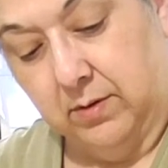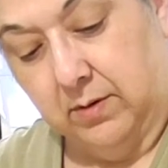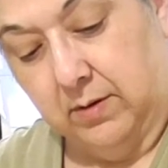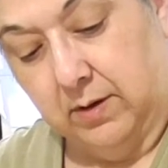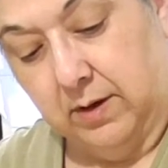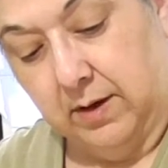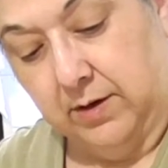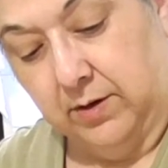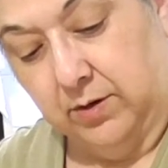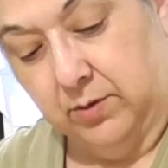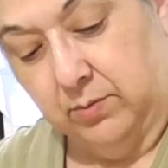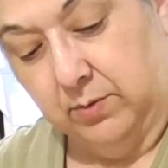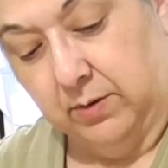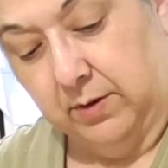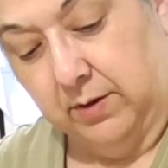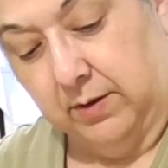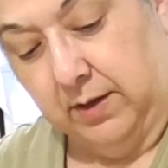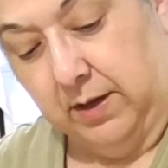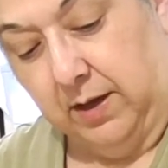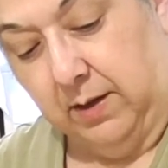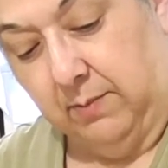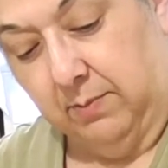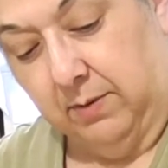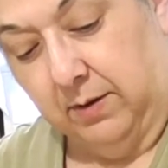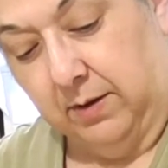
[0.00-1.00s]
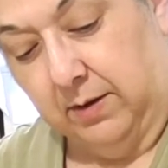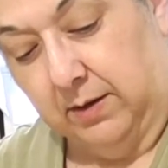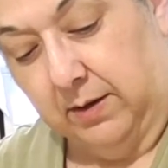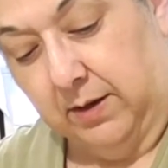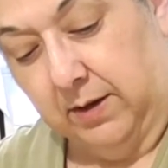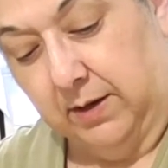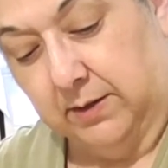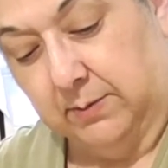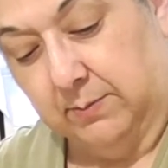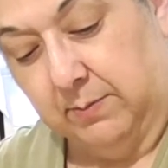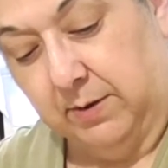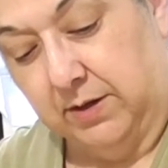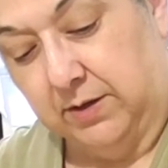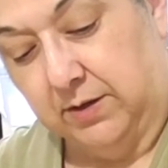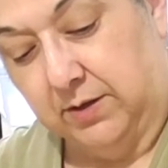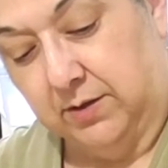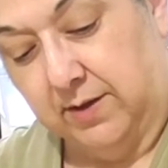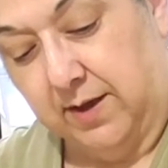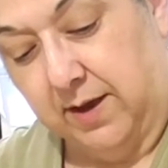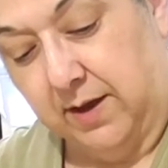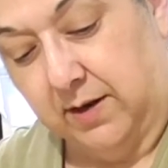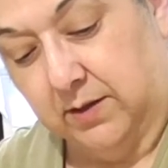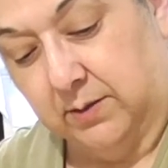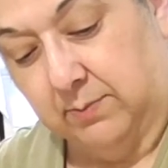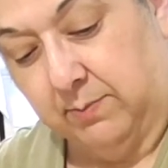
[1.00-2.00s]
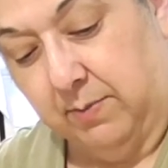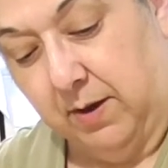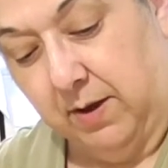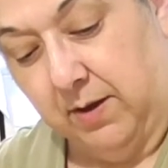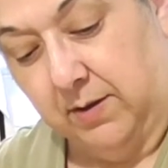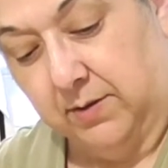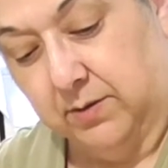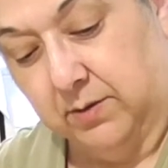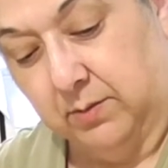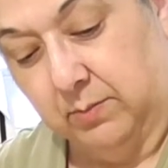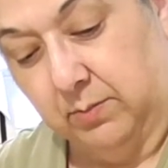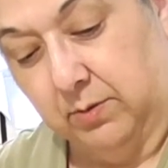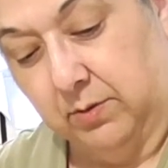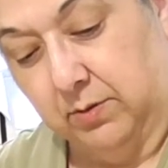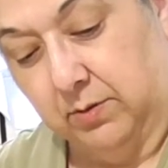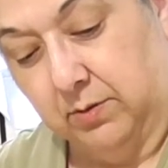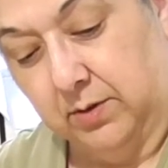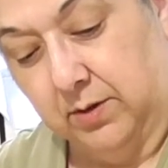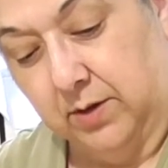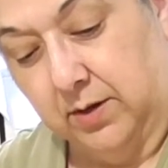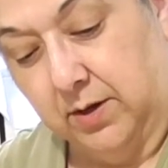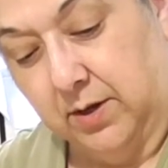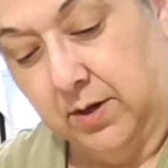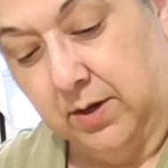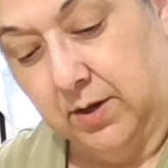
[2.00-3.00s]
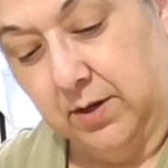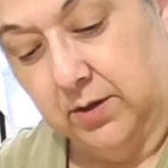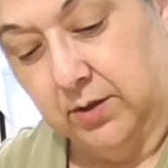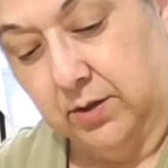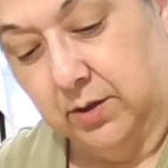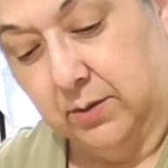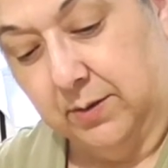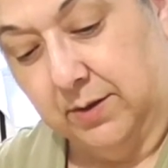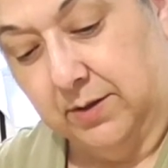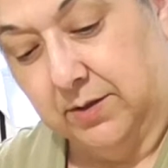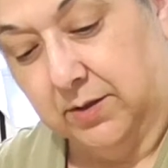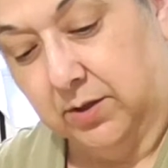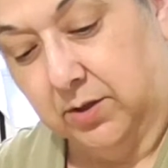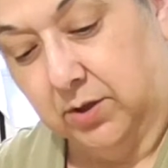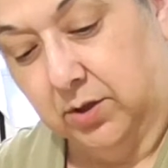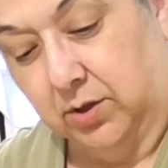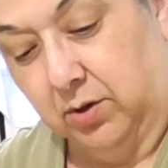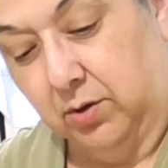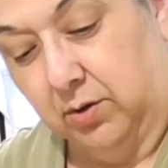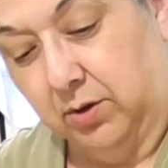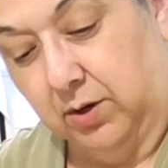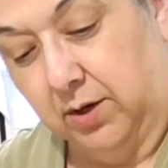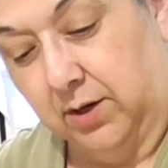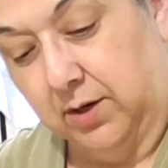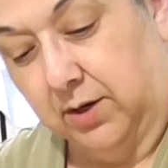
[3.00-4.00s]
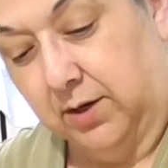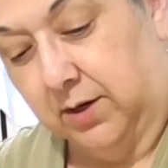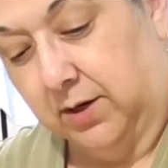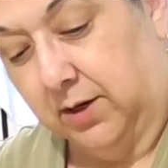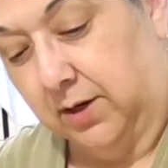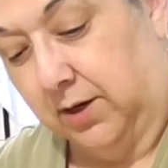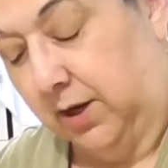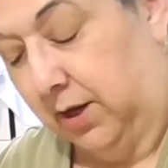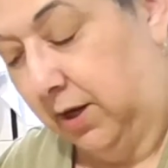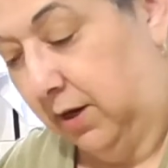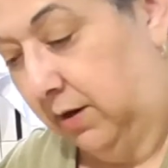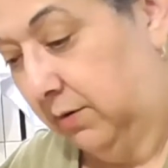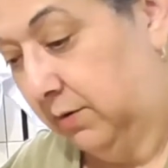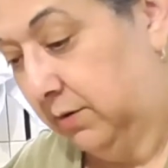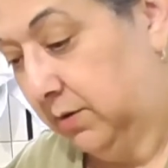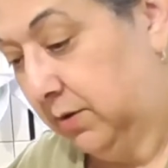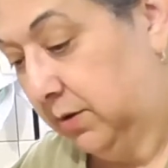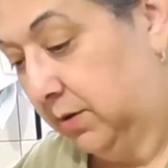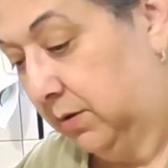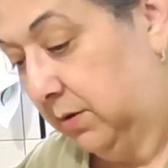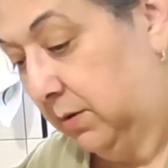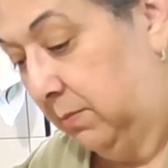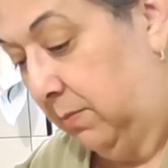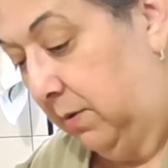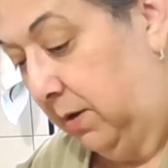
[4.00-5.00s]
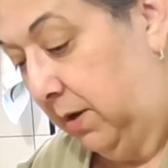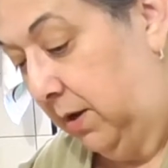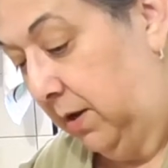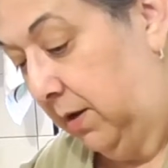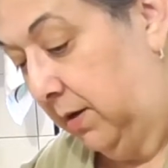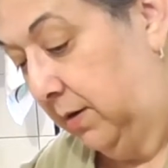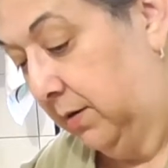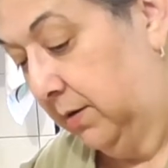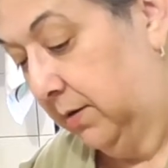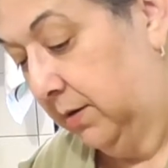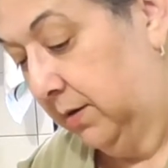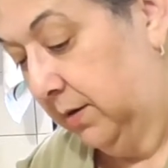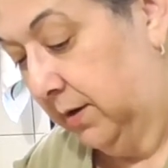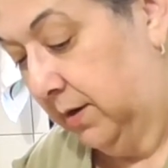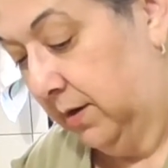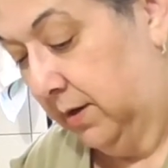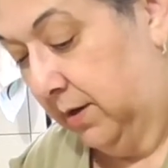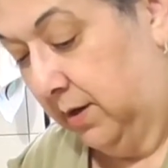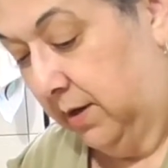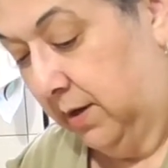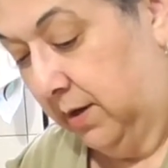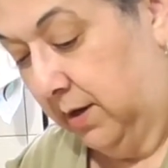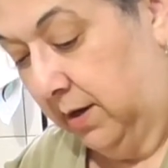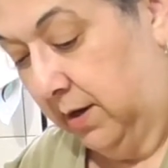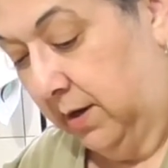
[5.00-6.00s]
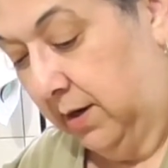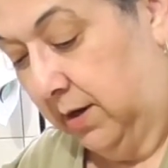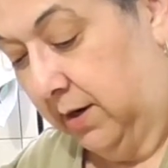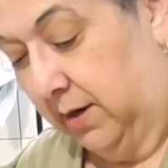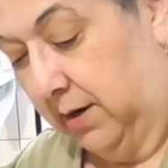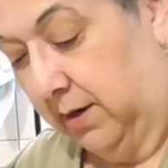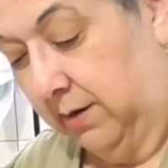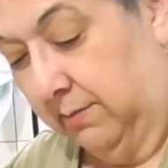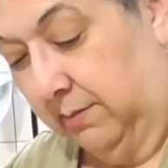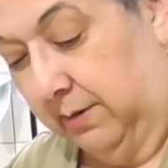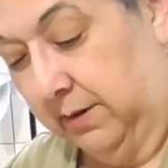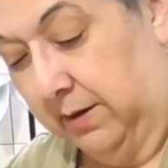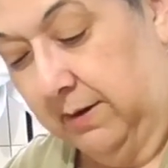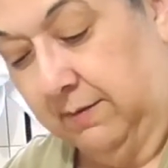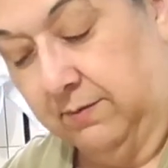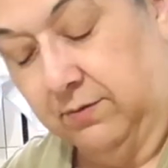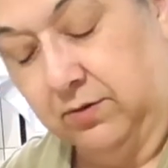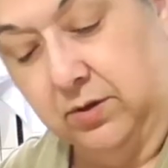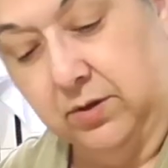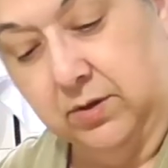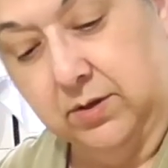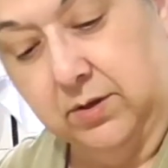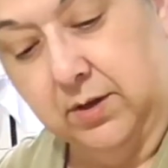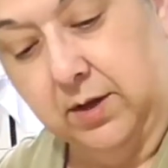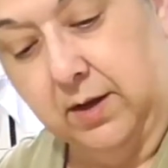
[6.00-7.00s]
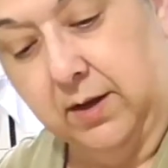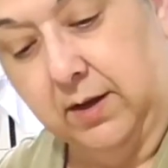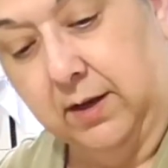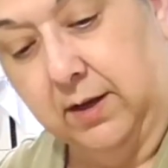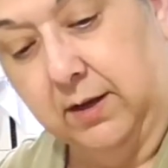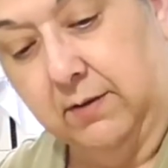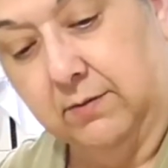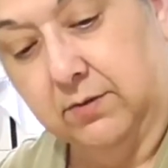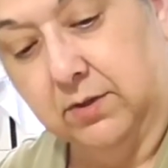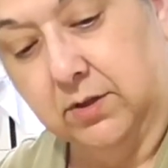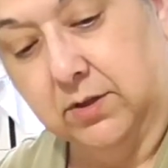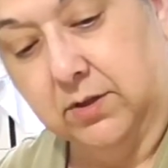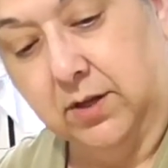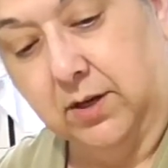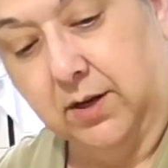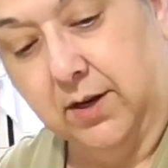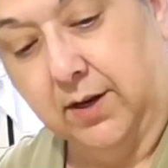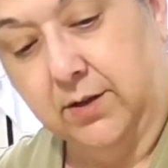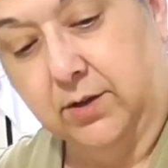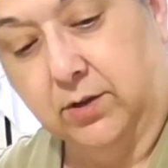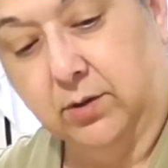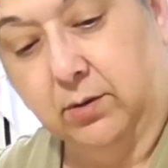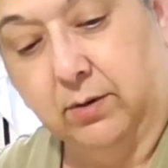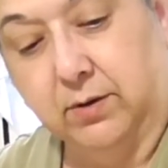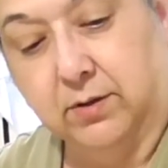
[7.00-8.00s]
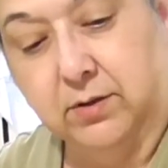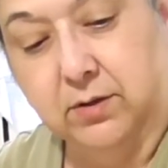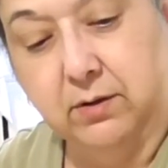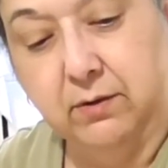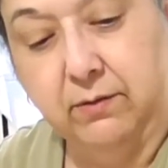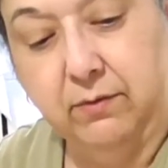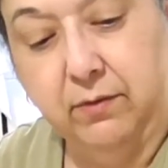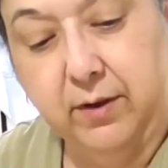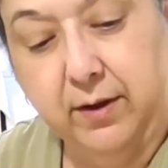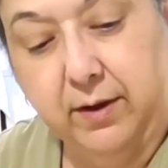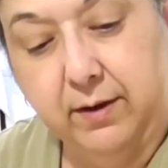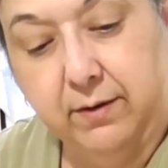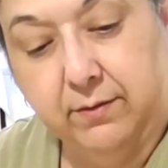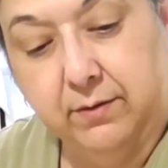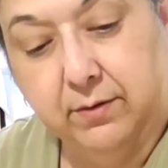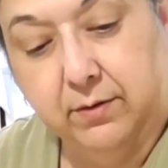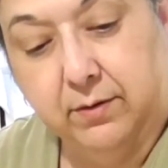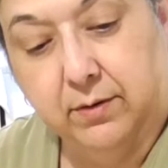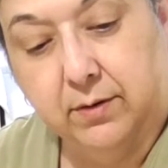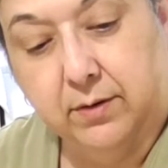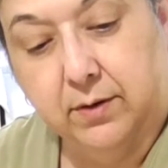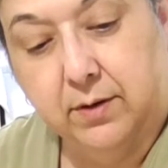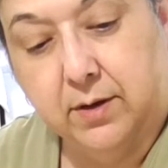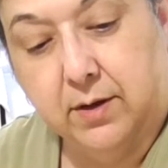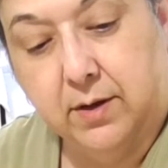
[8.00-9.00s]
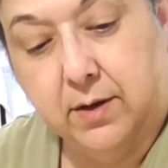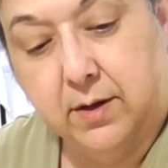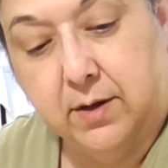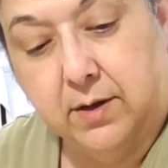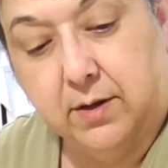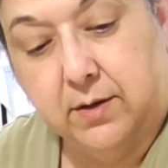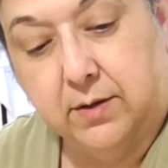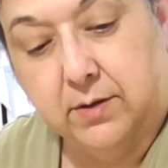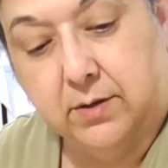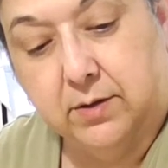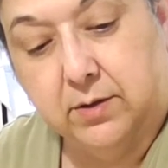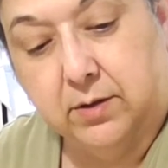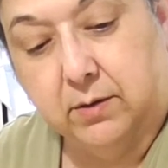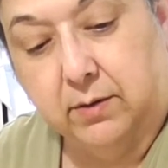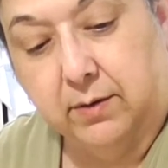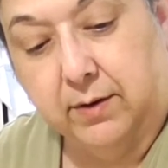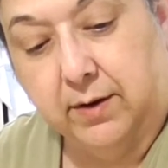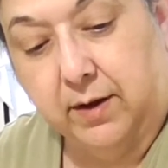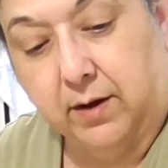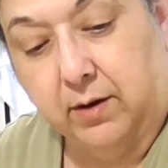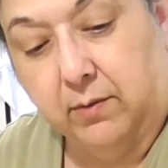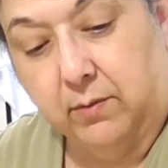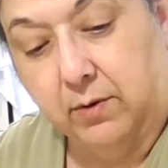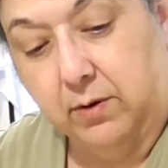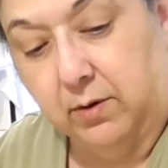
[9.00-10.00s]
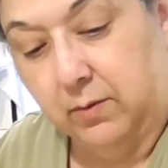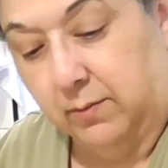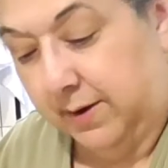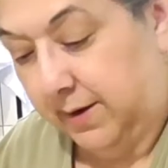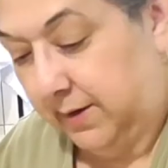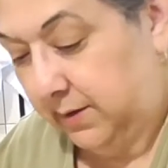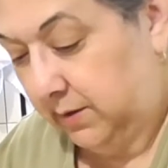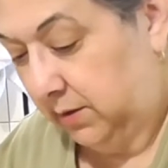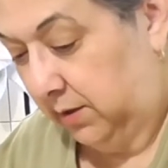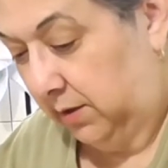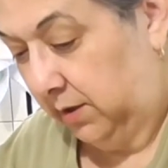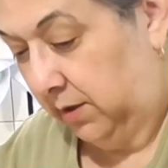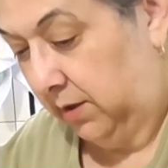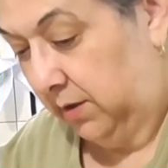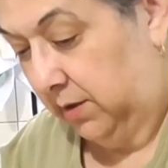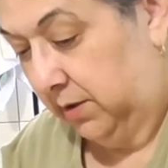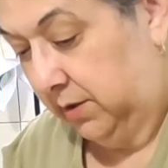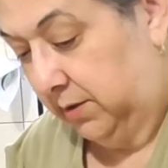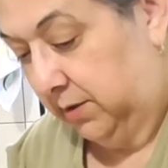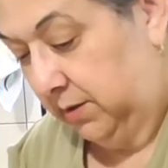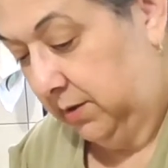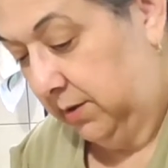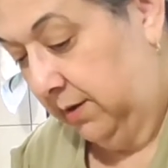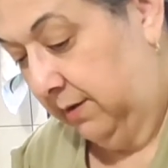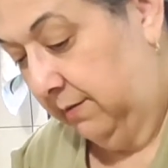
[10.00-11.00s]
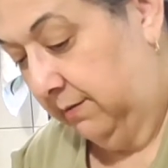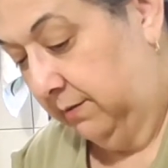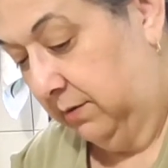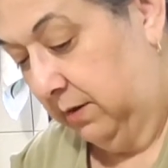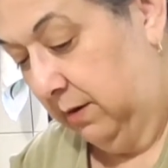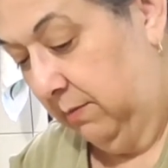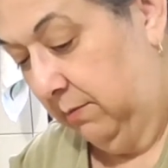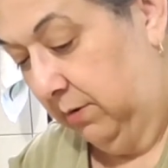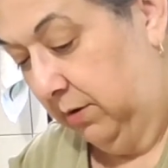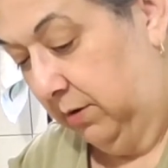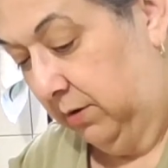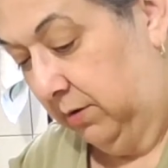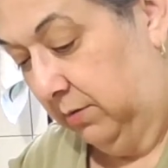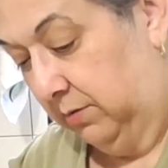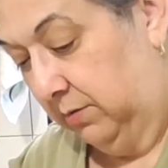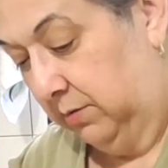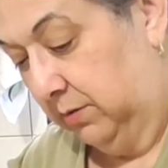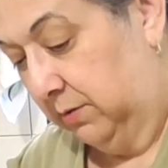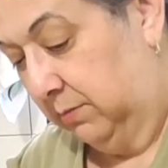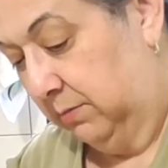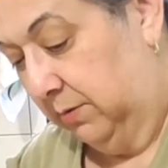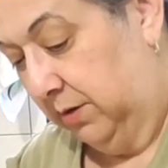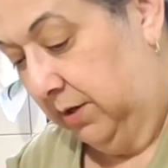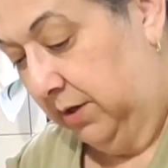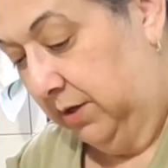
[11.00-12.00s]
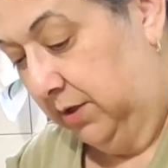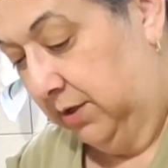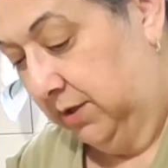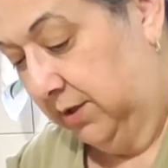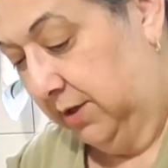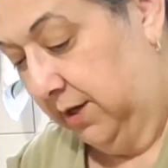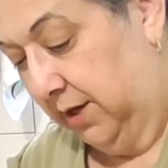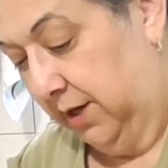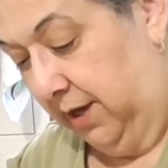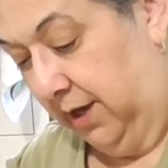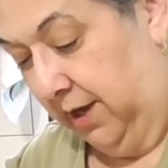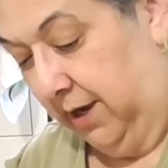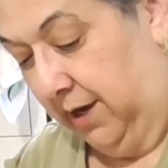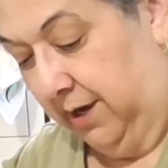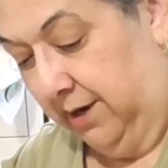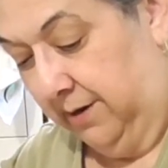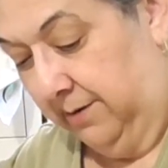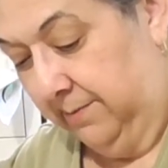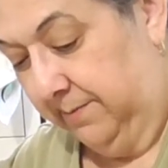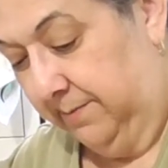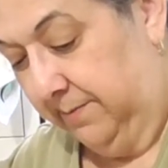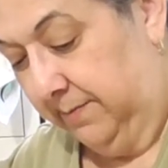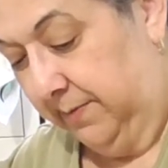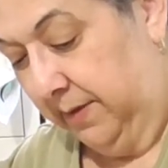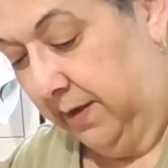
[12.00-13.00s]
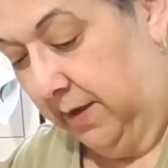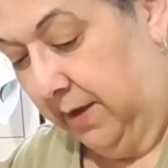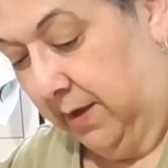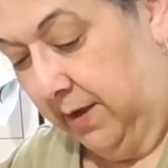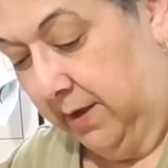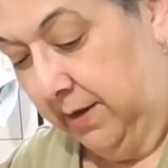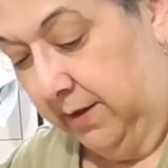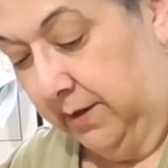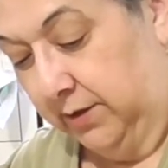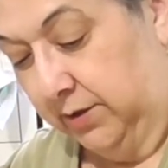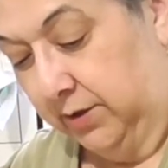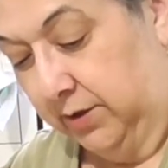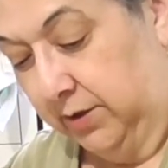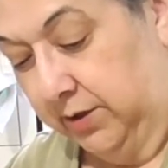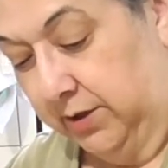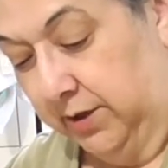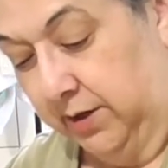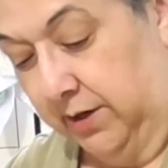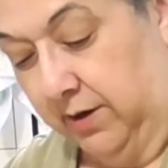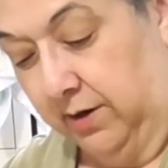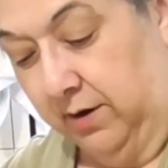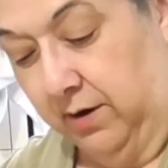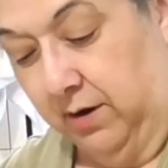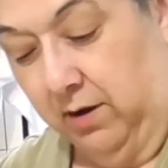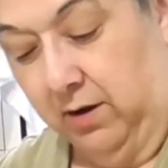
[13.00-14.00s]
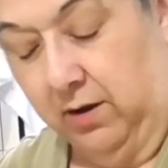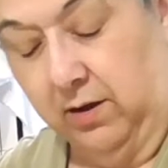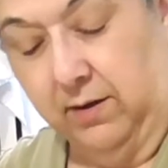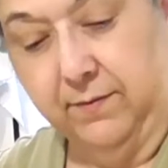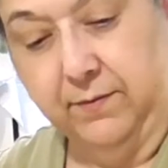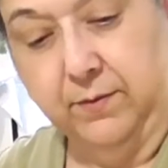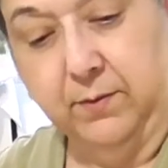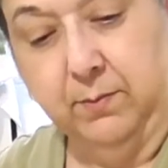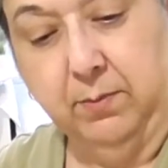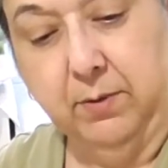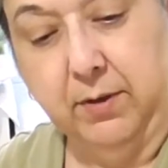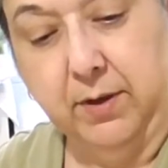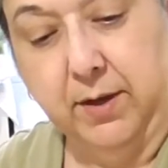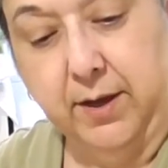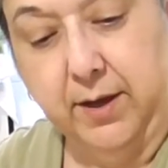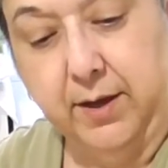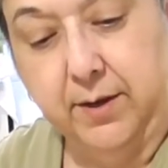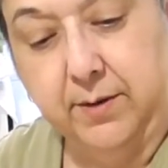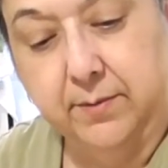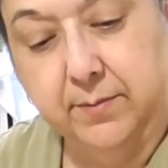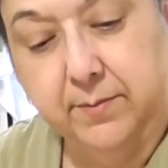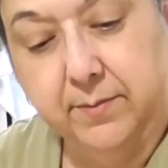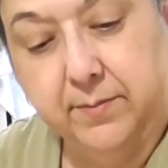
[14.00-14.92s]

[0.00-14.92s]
I just want to keep as much of that as possible so as it's cooking it adheres to the meat and it gives us a nice crunchy flavor. So, and I don't want to waste any of this stuff, so I'm going to use as much as I can. Just get it all off the plate.